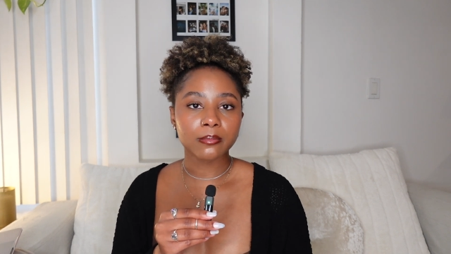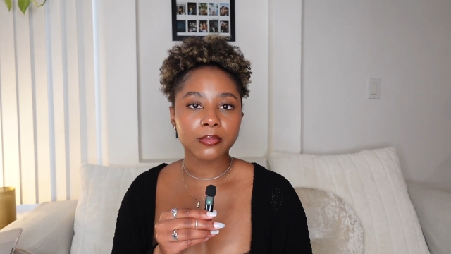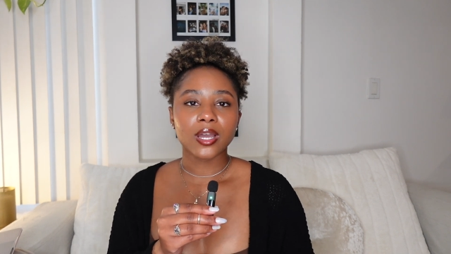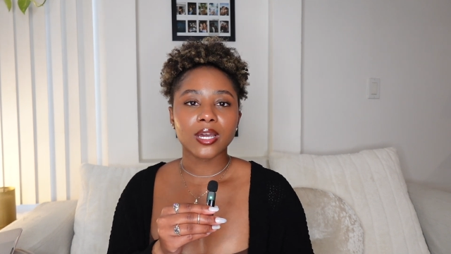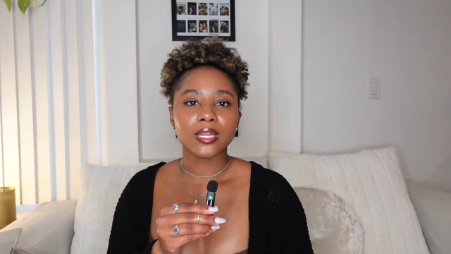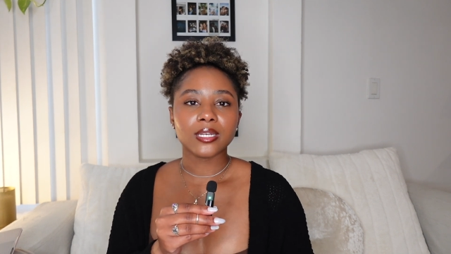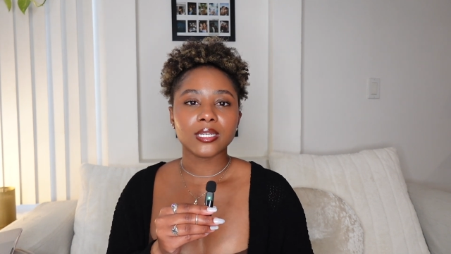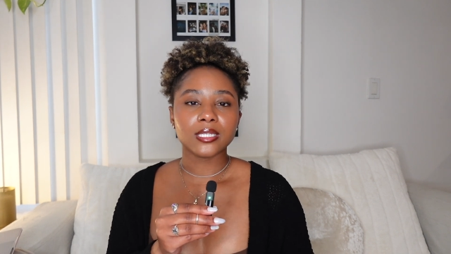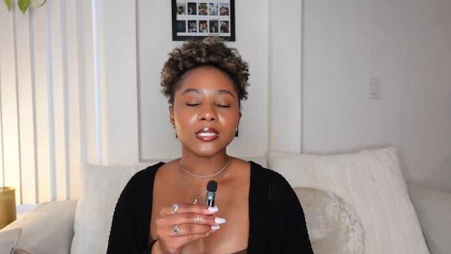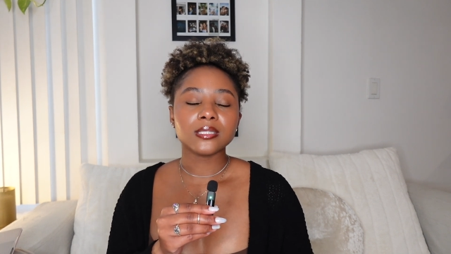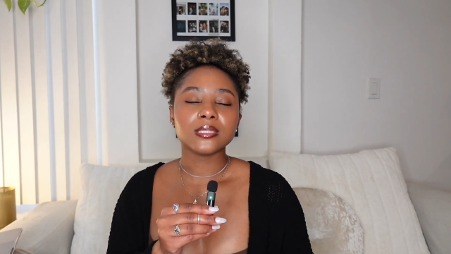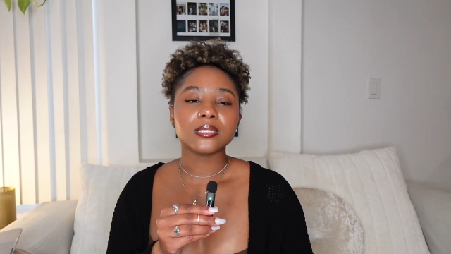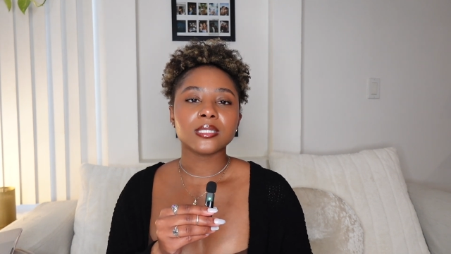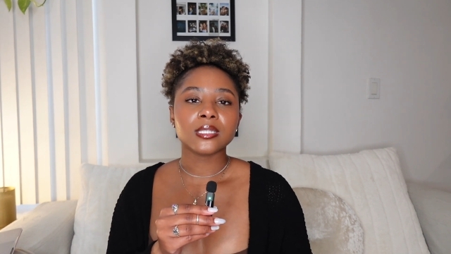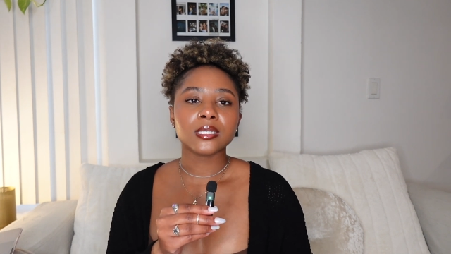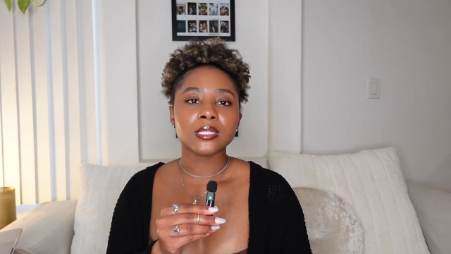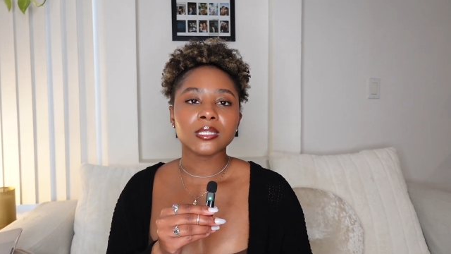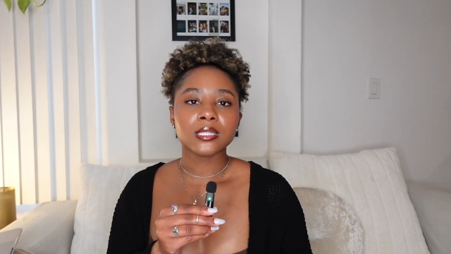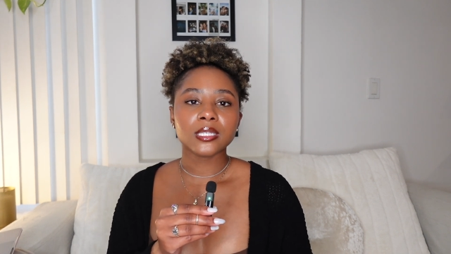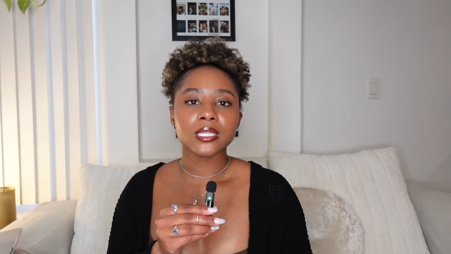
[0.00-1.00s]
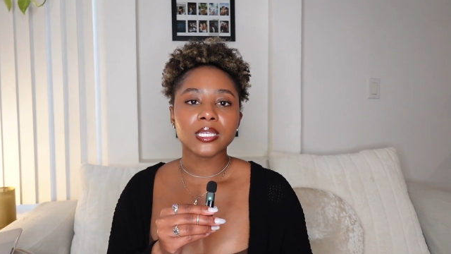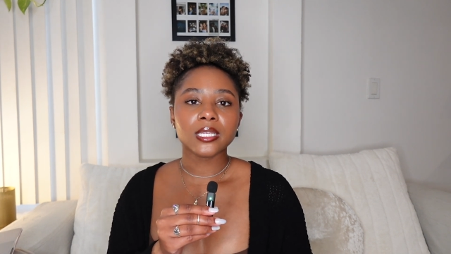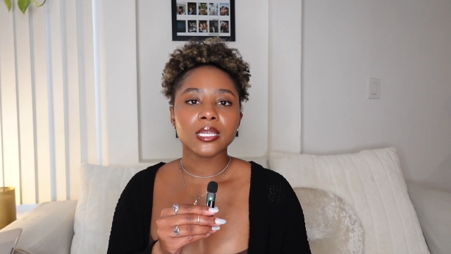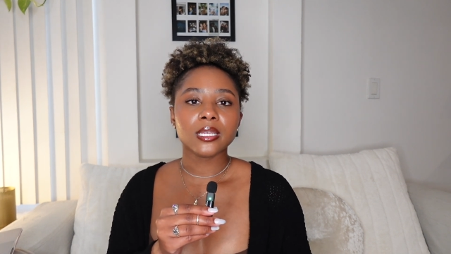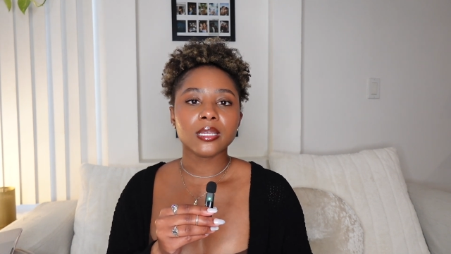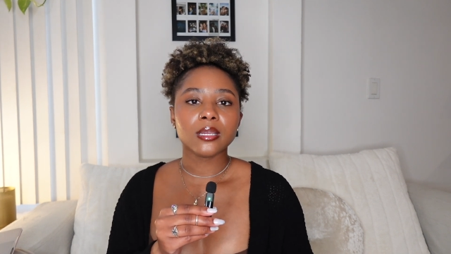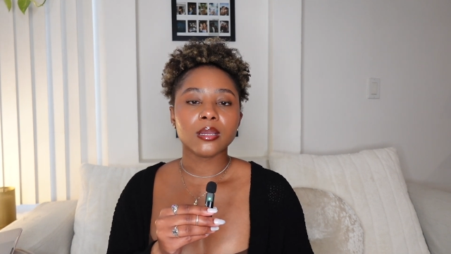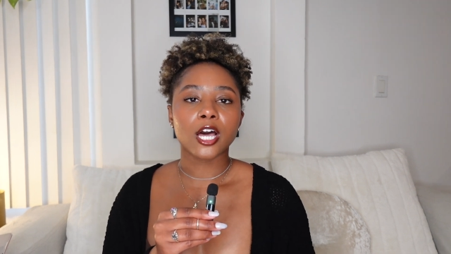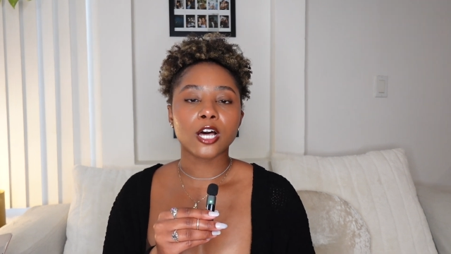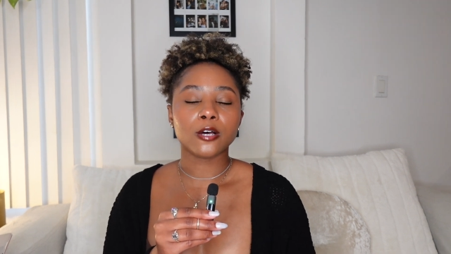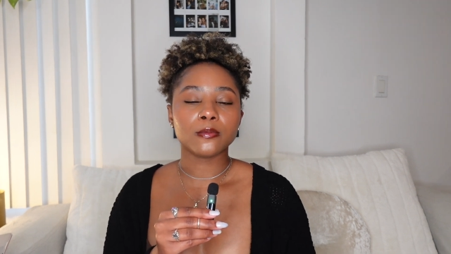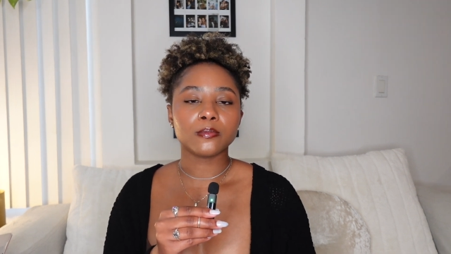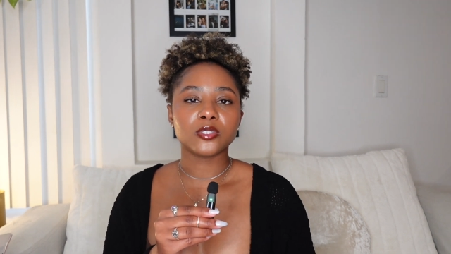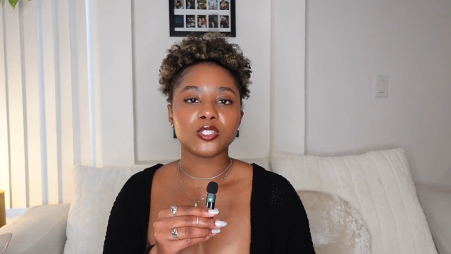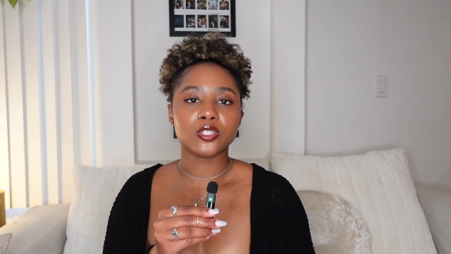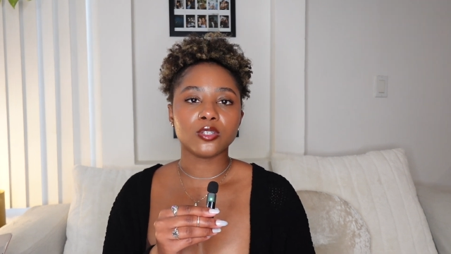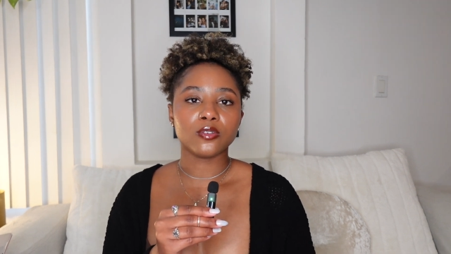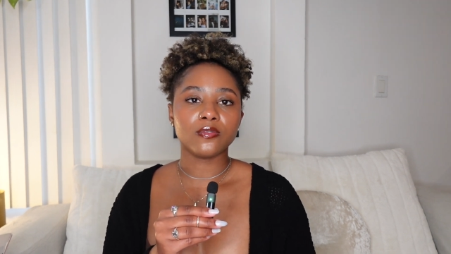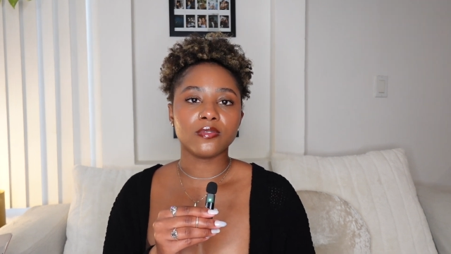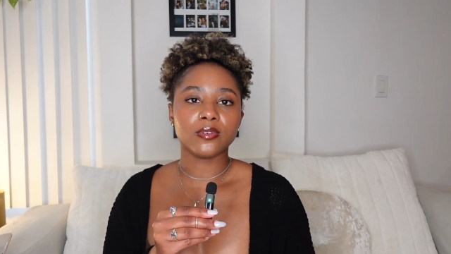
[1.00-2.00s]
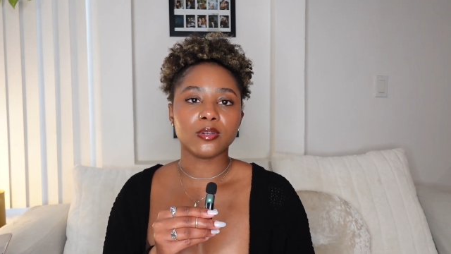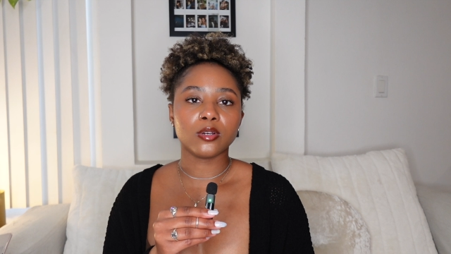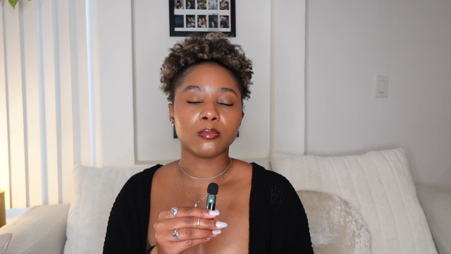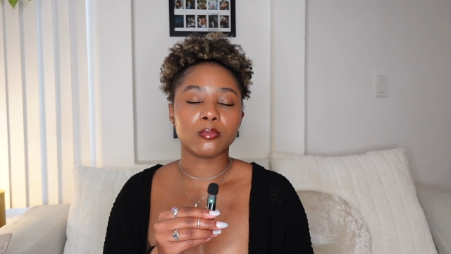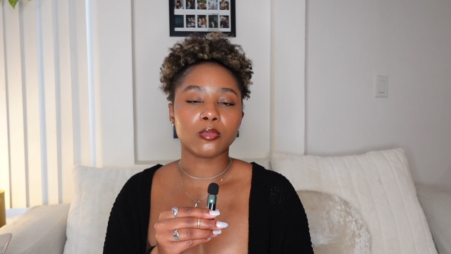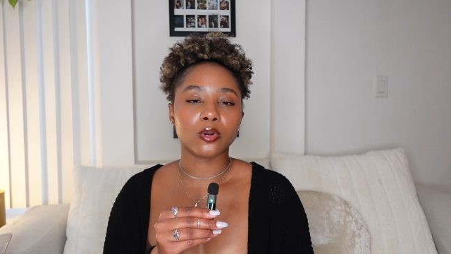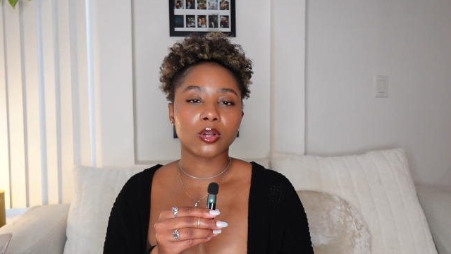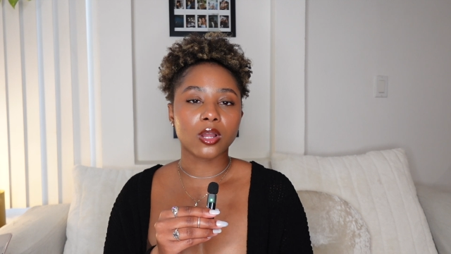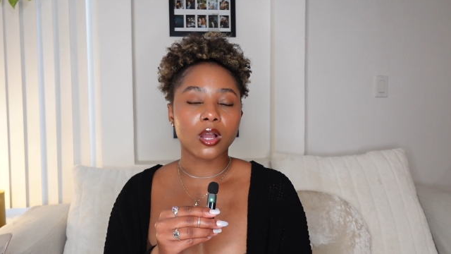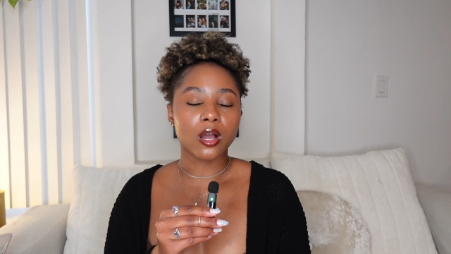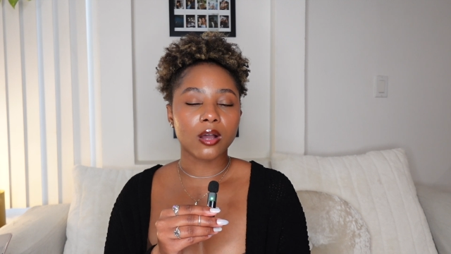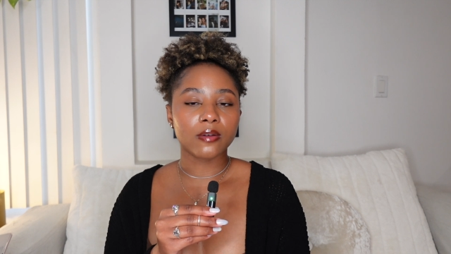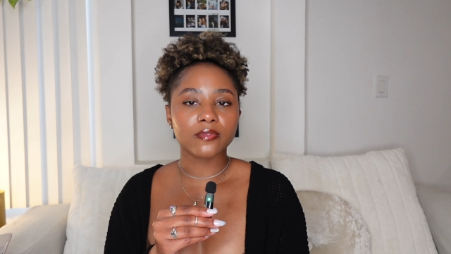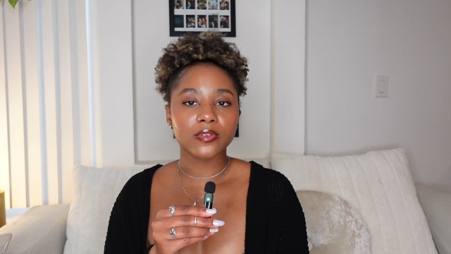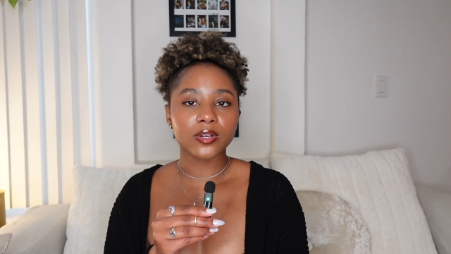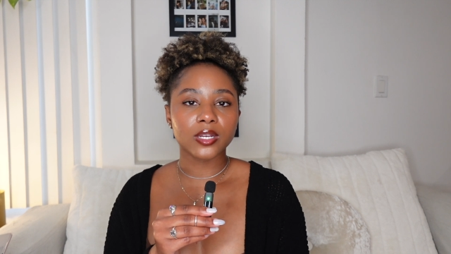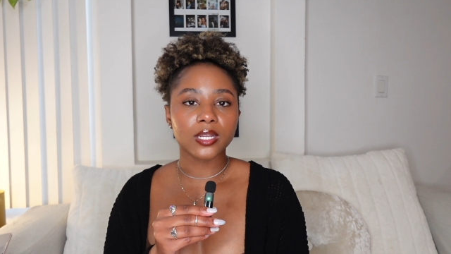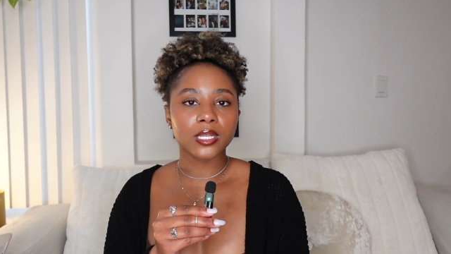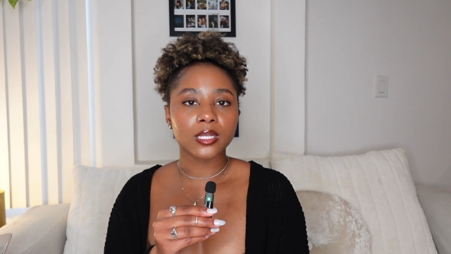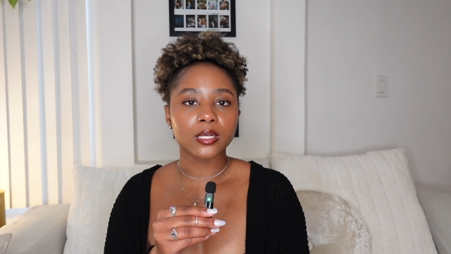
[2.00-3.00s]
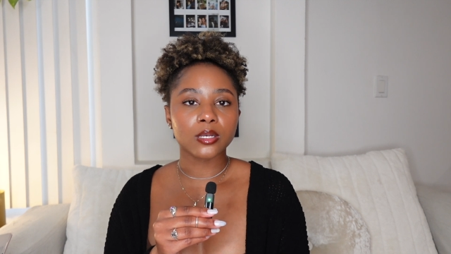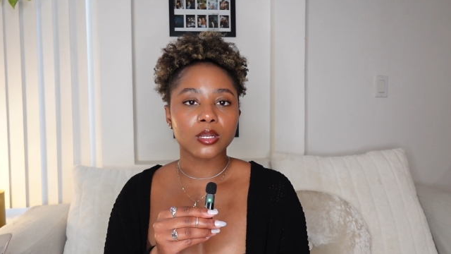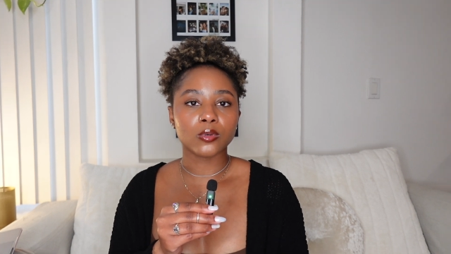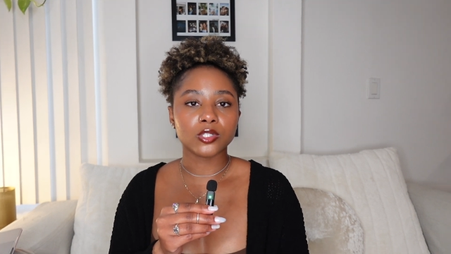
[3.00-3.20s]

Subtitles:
That instantly helps you feel more confident,